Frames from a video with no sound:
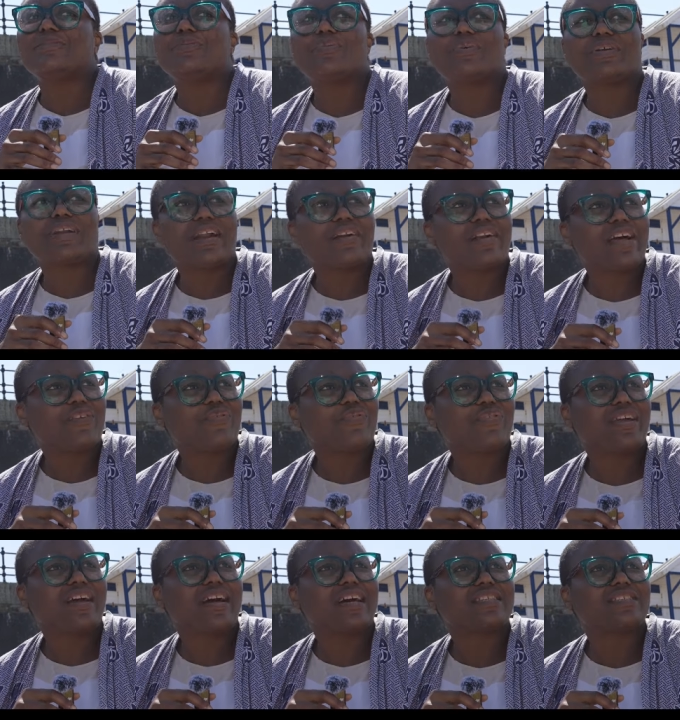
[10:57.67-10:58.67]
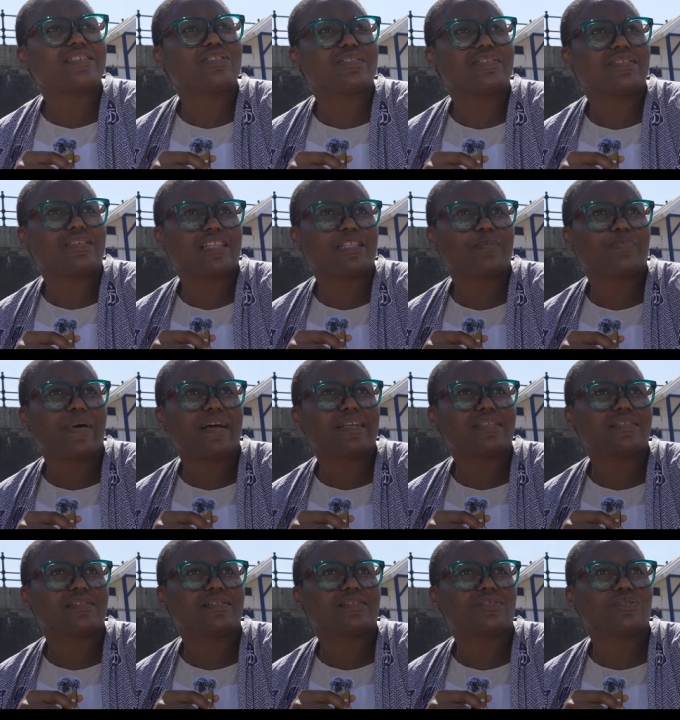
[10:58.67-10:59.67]
we arrive here at
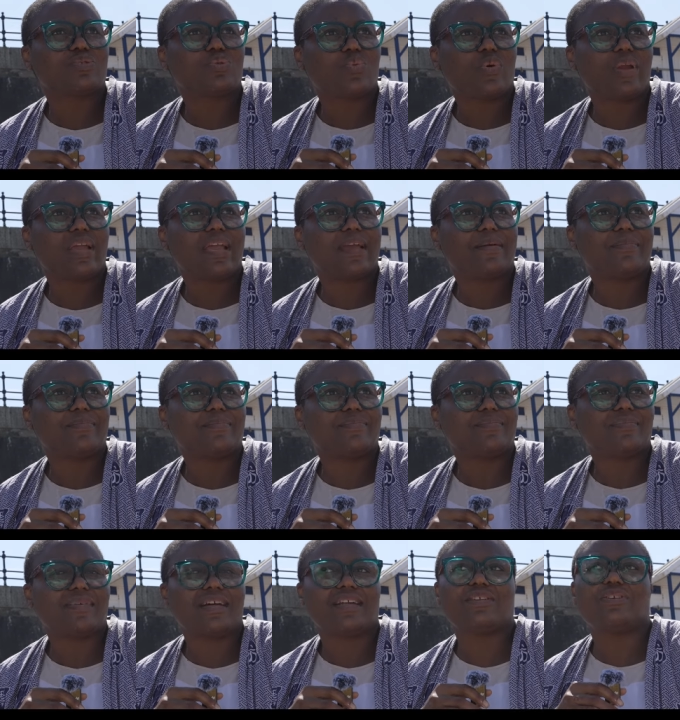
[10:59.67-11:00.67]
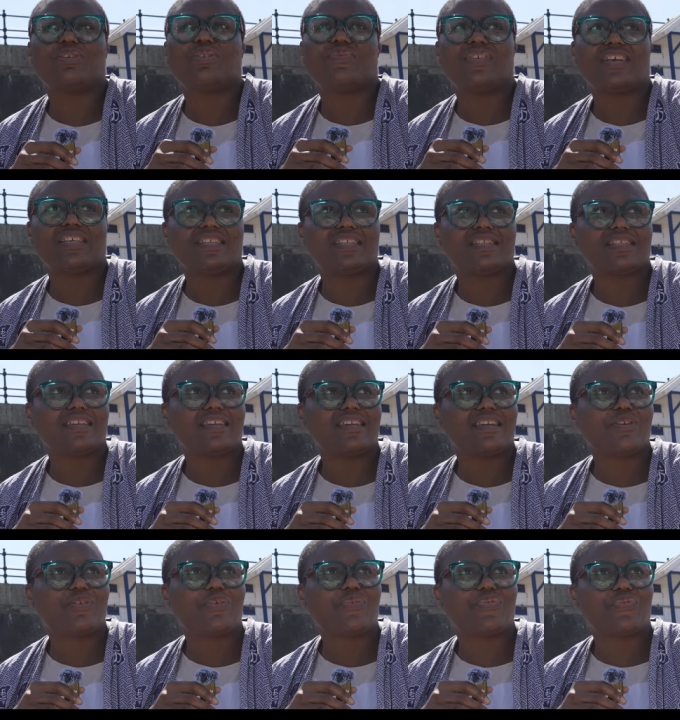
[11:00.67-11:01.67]
2:06 a.m. at the
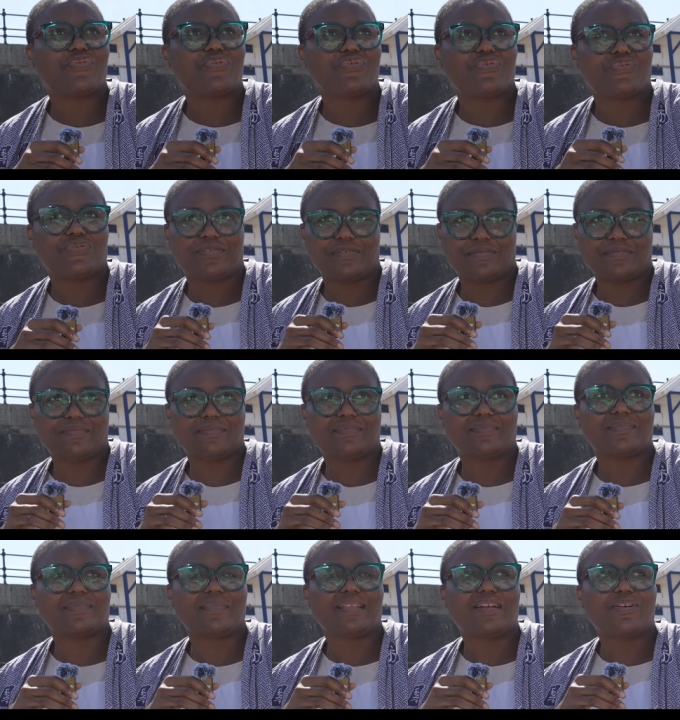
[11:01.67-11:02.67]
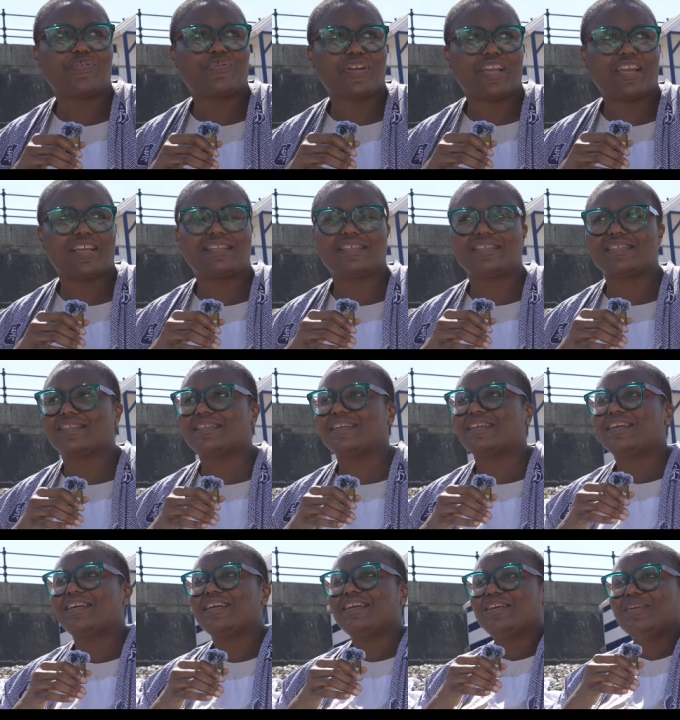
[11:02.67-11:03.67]
University of Kent.
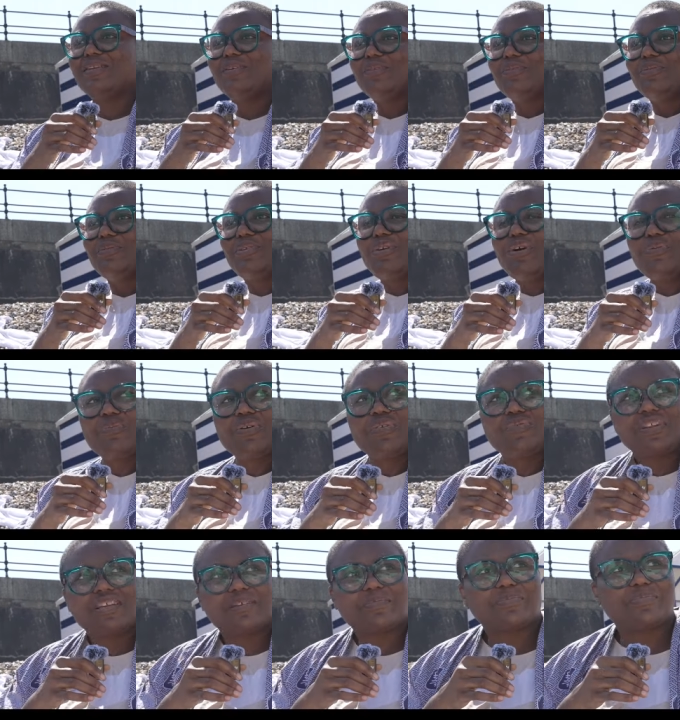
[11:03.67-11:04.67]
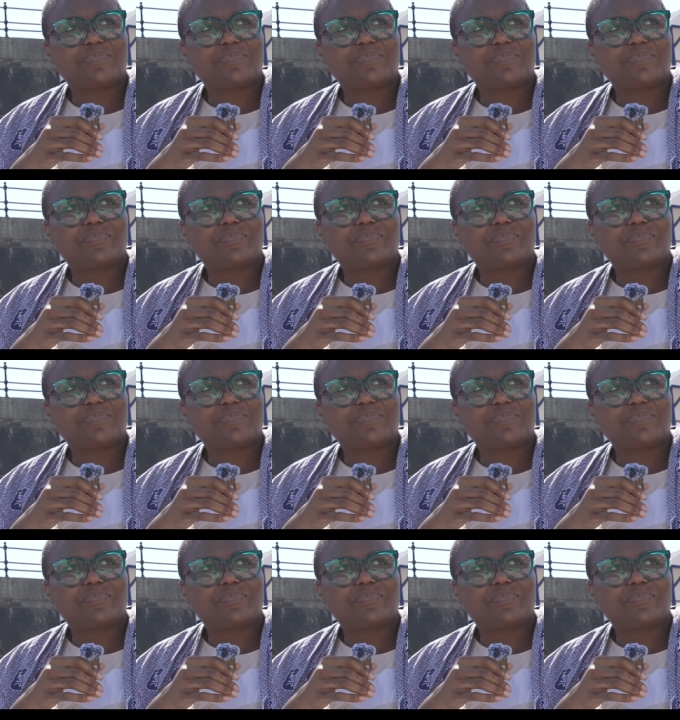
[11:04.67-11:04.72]
We come off the